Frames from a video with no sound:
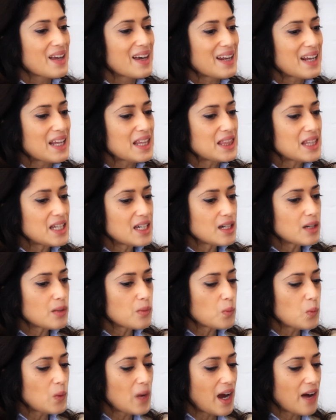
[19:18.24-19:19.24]
I
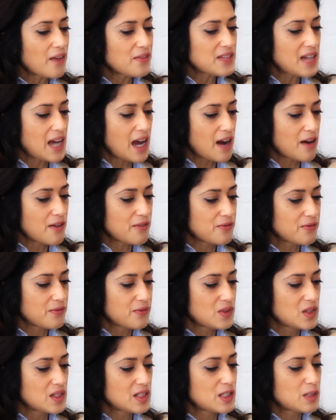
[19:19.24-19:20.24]
think we have to have
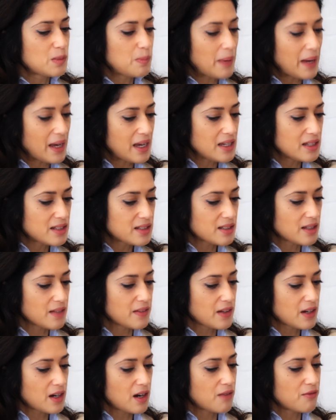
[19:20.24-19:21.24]
the space
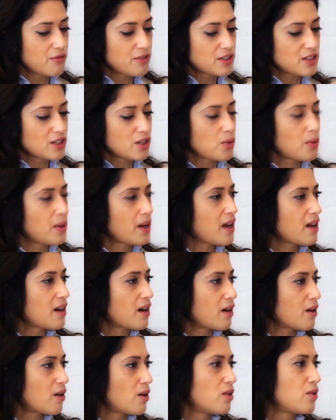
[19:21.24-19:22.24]
and the comfort to create
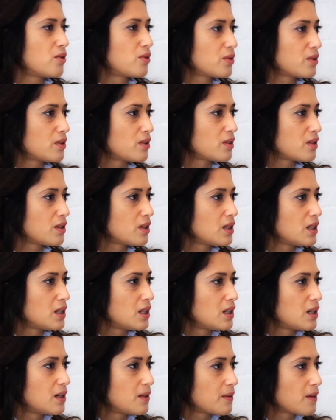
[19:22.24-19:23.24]
our own
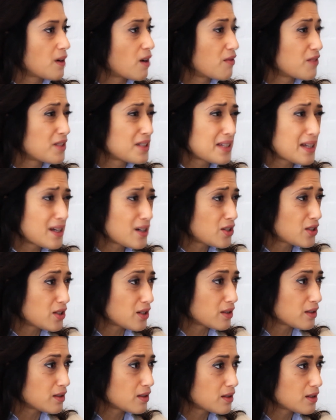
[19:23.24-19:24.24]

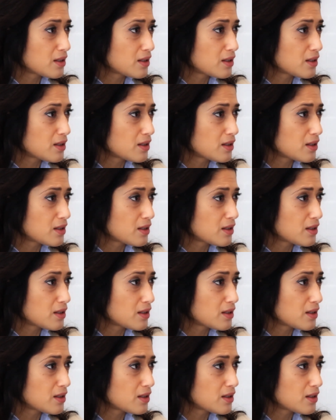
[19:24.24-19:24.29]
conversations.